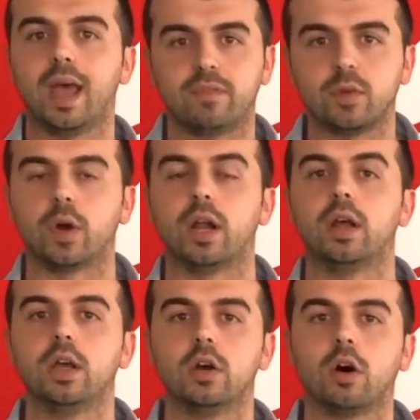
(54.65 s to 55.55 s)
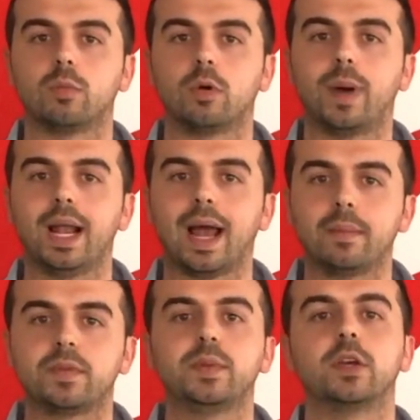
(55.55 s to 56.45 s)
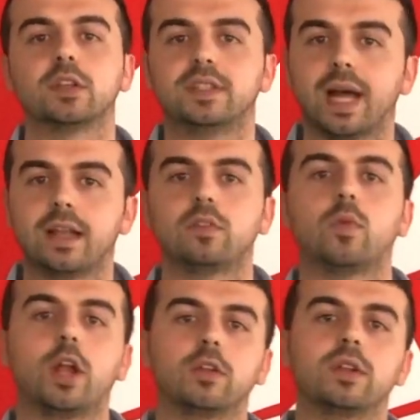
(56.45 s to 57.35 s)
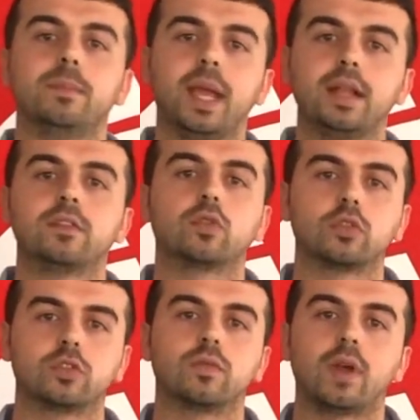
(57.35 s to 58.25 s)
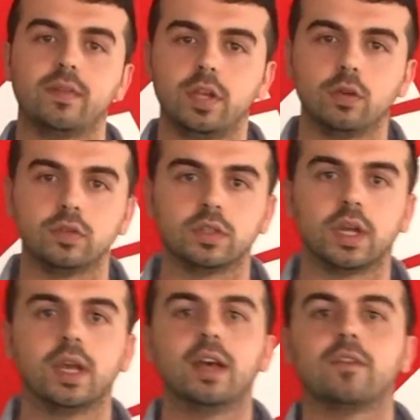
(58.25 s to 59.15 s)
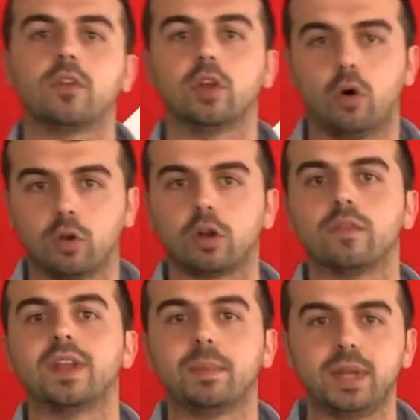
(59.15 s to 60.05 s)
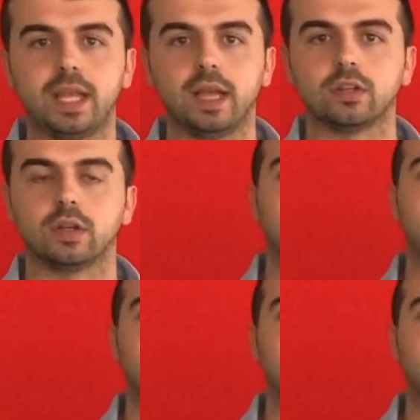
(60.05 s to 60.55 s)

everywhere on mobile apps because that is one of the main source of revenues for the owner of the application.